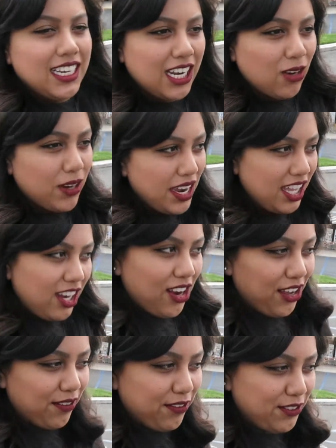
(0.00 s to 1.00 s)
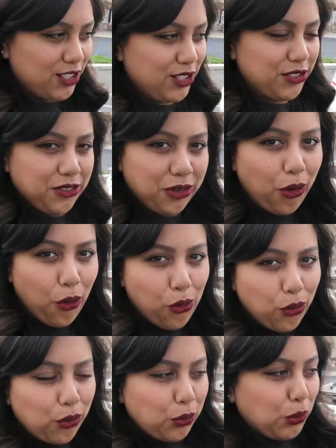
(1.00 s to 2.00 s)
Now we're headed off to
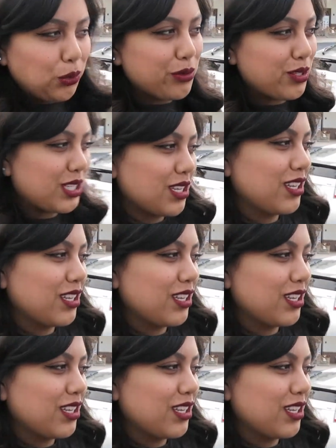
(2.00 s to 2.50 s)
Kohl's.